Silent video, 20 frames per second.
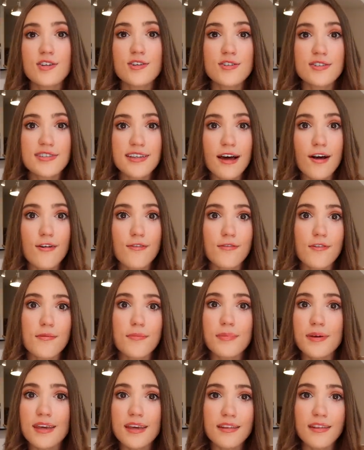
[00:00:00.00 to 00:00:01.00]
to yourself
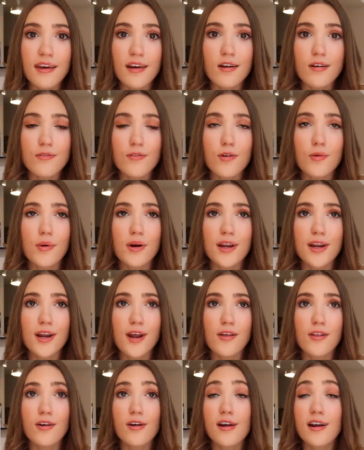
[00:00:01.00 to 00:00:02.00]
and being there for one
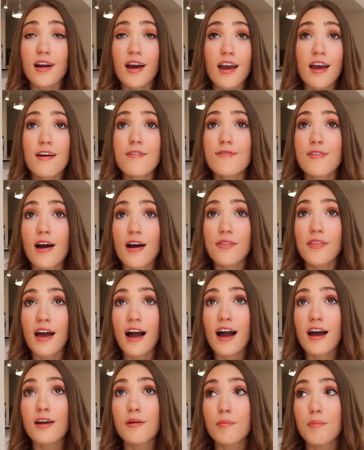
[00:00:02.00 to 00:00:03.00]
another. And I have found that
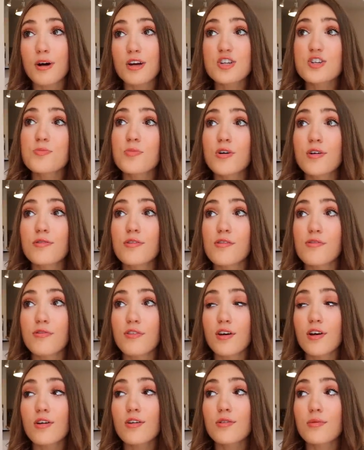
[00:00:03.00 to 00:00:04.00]
I am much more
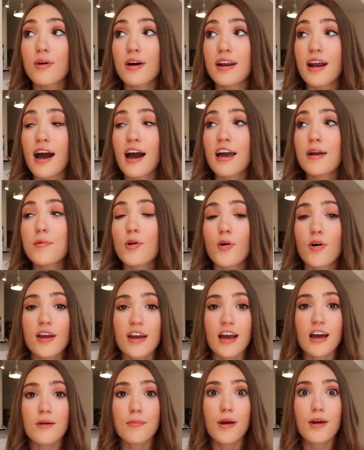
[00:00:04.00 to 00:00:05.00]
fulfilled when I'm
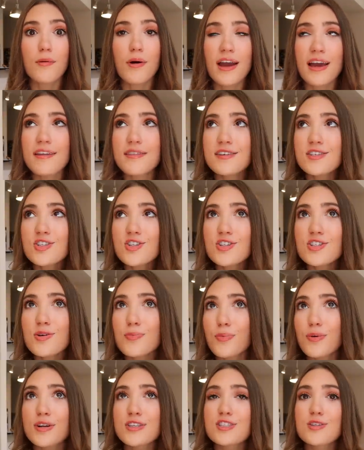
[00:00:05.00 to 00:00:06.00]
going out of my way. And this is just a
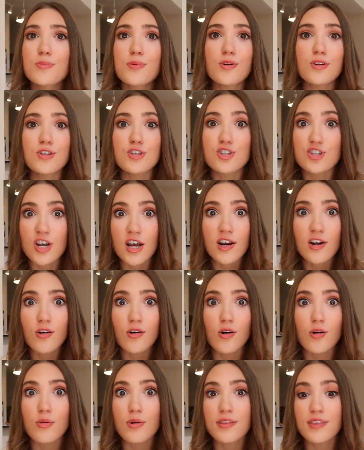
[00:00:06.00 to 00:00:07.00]
principle in
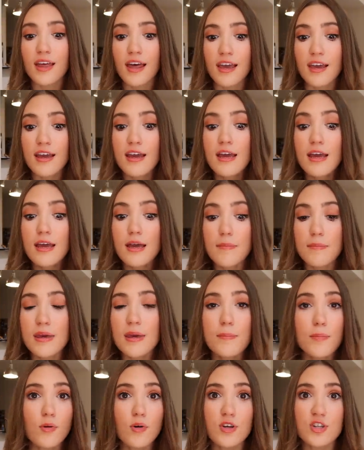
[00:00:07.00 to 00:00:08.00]
general with like
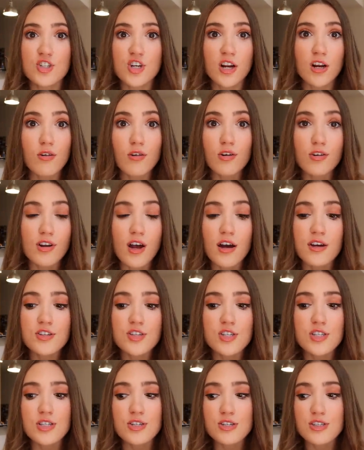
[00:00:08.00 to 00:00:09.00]
people in general, not
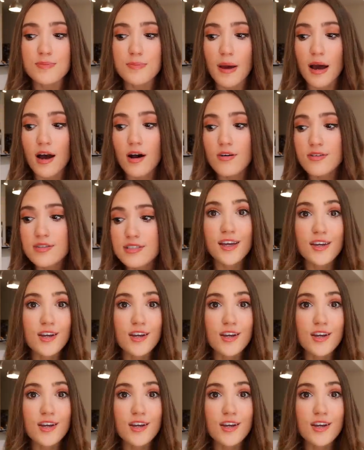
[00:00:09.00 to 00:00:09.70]
just your spouse,